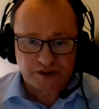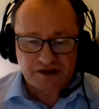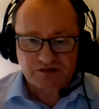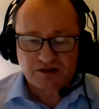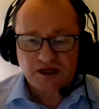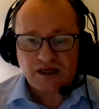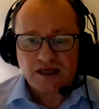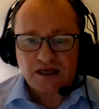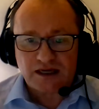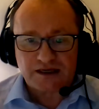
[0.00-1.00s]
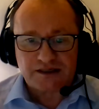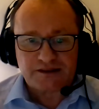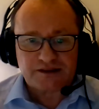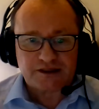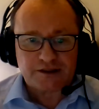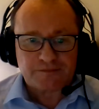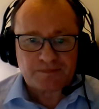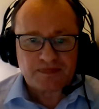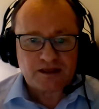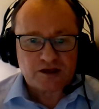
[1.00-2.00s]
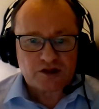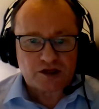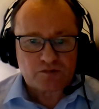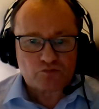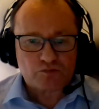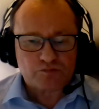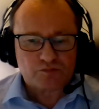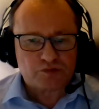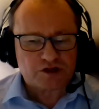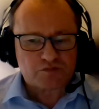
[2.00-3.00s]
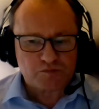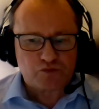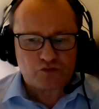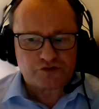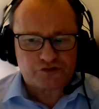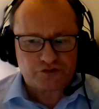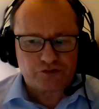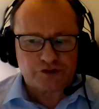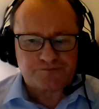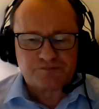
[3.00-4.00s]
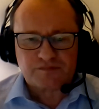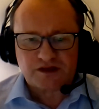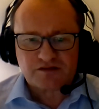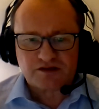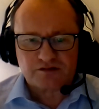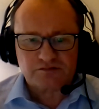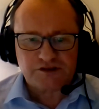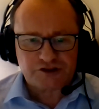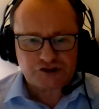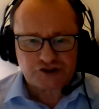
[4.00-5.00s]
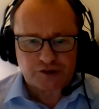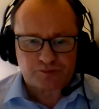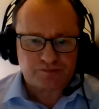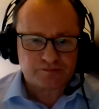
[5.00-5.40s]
place, and but it's important to know is that leadership